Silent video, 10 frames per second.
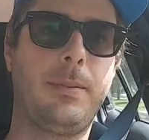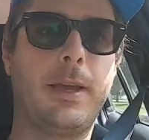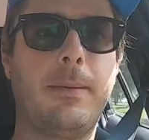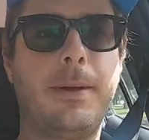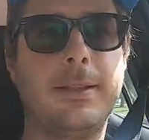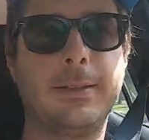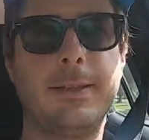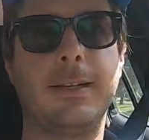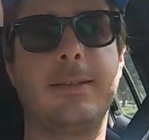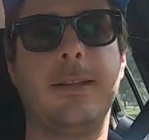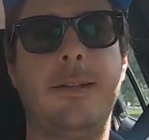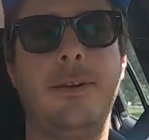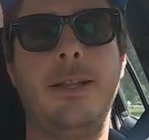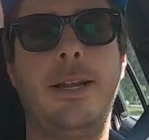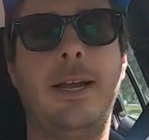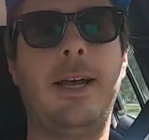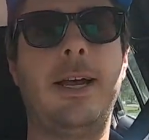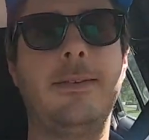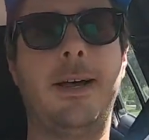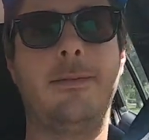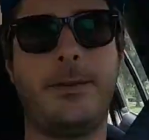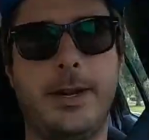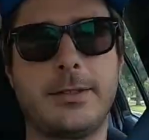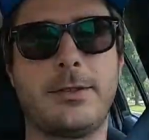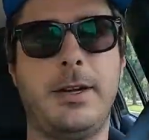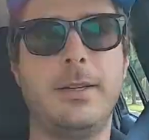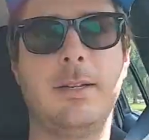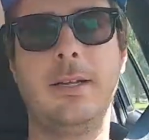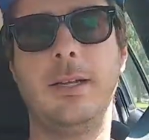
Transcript: pick up at this next delivery that I have. I have a restaurant